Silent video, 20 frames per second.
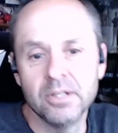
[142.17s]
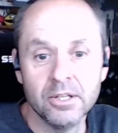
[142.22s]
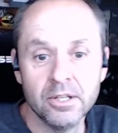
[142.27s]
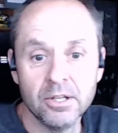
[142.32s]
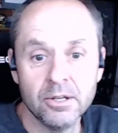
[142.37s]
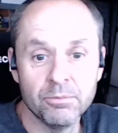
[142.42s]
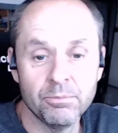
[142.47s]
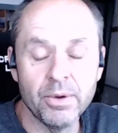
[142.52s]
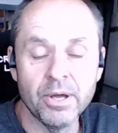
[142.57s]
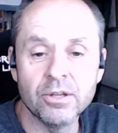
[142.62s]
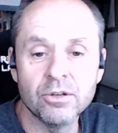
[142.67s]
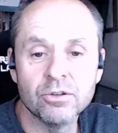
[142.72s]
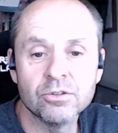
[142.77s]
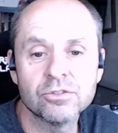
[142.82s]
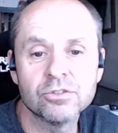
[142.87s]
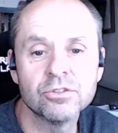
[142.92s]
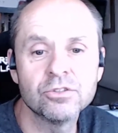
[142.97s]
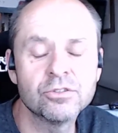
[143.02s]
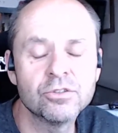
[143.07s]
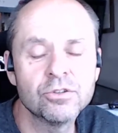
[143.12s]
make use
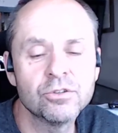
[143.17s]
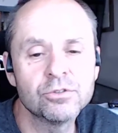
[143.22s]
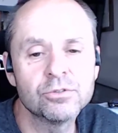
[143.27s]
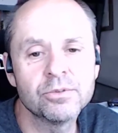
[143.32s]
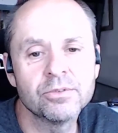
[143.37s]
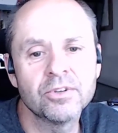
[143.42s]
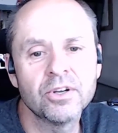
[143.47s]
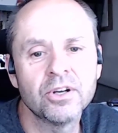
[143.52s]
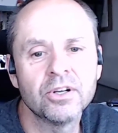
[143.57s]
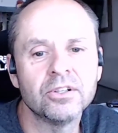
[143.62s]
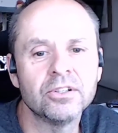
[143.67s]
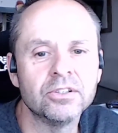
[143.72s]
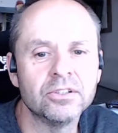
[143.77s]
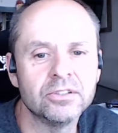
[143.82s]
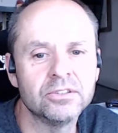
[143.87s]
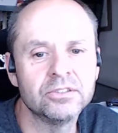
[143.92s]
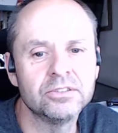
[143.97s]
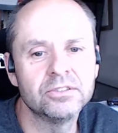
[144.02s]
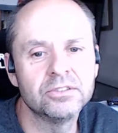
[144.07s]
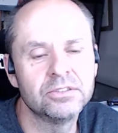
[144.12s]
of the tools we've got.
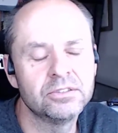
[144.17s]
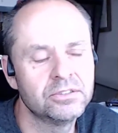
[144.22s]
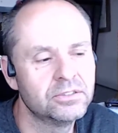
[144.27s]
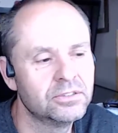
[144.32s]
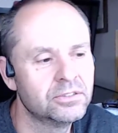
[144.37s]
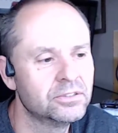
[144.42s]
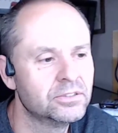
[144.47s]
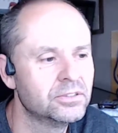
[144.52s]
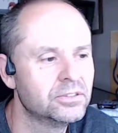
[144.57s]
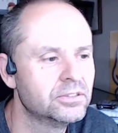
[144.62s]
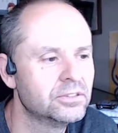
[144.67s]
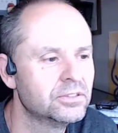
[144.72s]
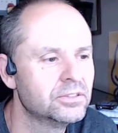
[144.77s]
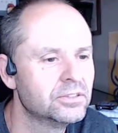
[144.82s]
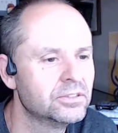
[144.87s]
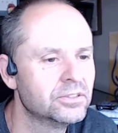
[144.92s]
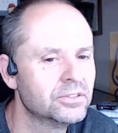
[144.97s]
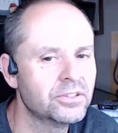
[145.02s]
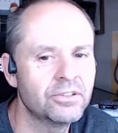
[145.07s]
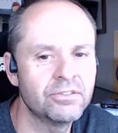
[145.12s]

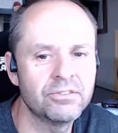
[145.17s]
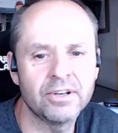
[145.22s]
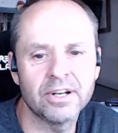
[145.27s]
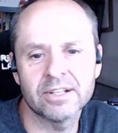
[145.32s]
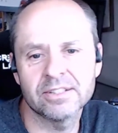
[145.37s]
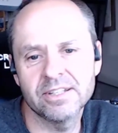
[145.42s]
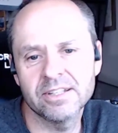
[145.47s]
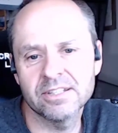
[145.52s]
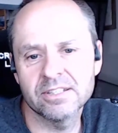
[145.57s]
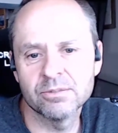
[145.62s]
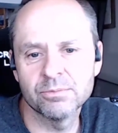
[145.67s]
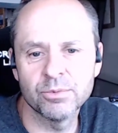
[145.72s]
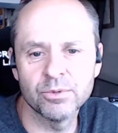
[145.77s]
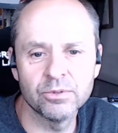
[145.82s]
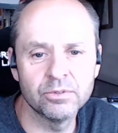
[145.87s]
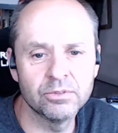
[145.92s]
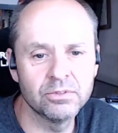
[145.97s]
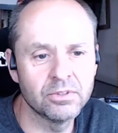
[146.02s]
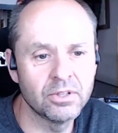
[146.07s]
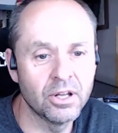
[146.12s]
They're
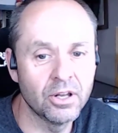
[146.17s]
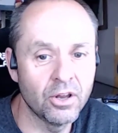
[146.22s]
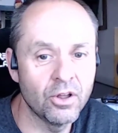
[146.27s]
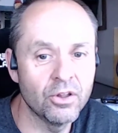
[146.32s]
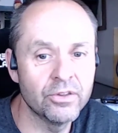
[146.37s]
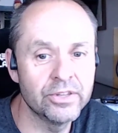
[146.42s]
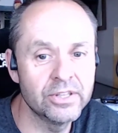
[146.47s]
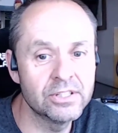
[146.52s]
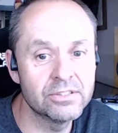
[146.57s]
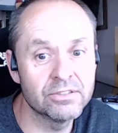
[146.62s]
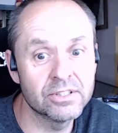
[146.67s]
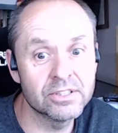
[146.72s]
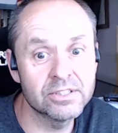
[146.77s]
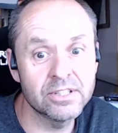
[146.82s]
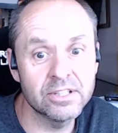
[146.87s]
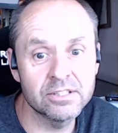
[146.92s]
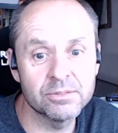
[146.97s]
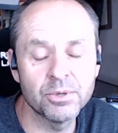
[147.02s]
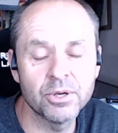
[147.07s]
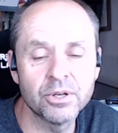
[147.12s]
accessible. A lot of these are
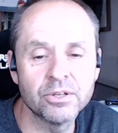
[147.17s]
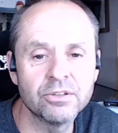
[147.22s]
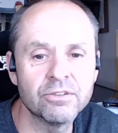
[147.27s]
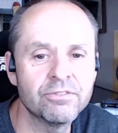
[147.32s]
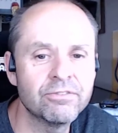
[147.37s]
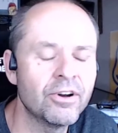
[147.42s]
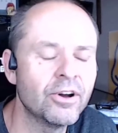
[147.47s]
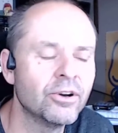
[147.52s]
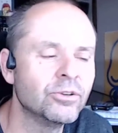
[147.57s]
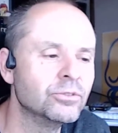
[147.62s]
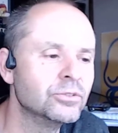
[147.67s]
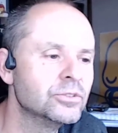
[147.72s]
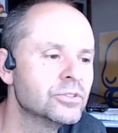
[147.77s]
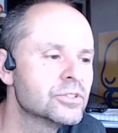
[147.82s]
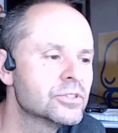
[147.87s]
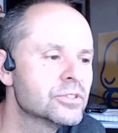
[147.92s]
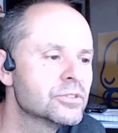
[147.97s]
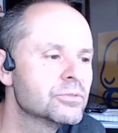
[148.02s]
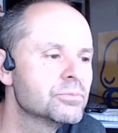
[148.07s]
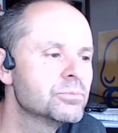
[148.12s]
accessible on your
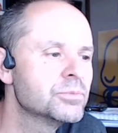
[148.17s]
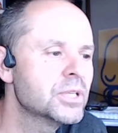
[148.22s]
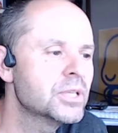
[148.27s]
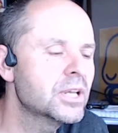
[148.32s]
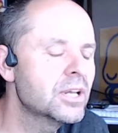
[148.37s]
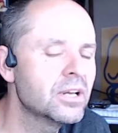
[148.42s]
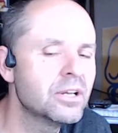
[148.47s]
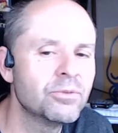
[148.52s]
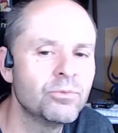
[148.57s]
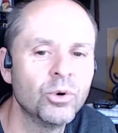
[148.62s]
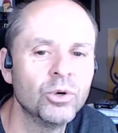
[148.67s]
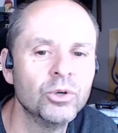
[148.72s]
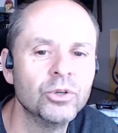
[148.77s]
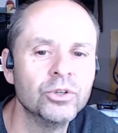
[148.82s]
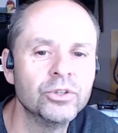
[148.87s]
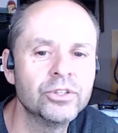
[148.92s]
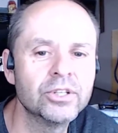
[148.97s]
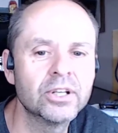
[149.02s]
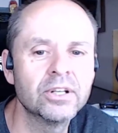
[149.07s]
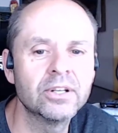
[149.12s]
phones, particularly
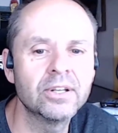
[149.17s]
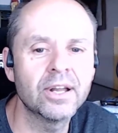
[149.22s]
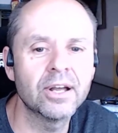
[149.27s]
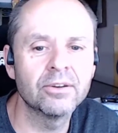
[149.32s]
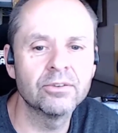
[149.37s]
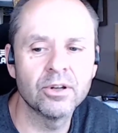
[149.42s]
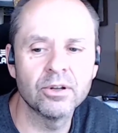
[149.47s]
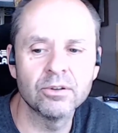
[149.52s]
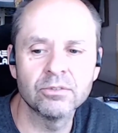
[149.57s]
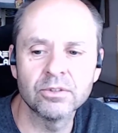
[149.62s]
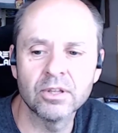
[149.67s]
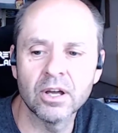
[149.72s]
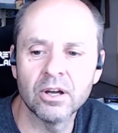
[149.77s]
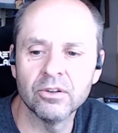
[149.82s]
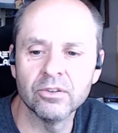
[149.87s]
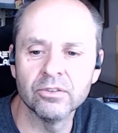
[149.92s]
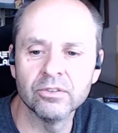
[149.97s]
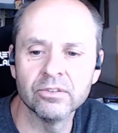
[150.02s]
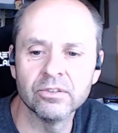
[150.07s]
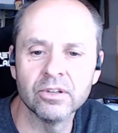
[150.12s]
Word. You can download that
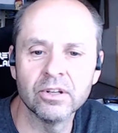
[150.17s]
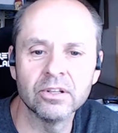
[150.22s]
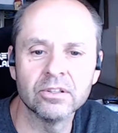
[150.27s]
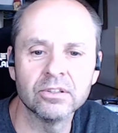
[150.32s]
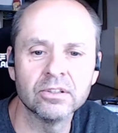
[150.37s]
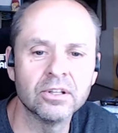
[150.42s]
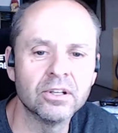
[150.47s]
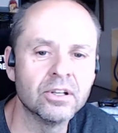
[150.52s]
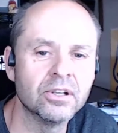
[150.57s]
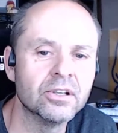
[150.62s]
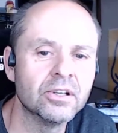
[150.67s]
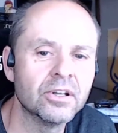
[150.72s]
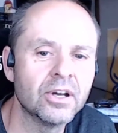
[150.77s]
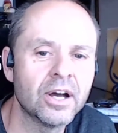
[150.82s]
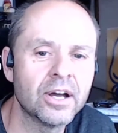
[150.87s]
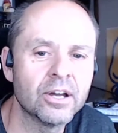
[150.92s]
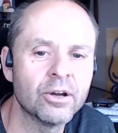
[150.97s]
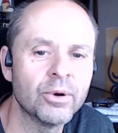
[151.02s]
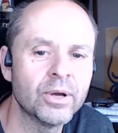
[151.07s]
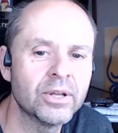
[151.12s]
on
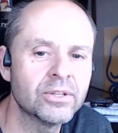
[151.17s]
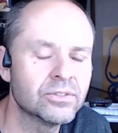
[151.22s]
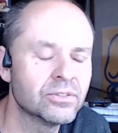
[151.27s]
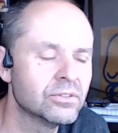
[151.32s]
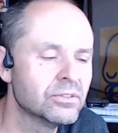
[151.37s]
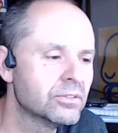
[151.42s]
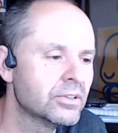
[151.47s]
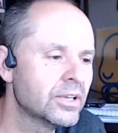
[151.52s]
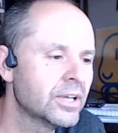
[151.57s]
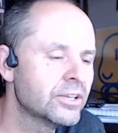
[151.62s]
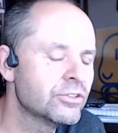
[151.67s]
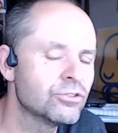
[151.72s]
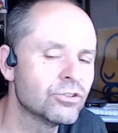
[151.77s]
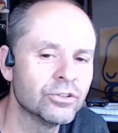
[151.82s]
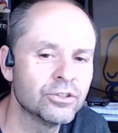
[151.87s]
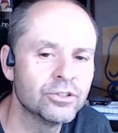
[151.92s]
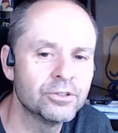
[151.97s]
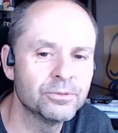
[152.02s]
iOS and Android.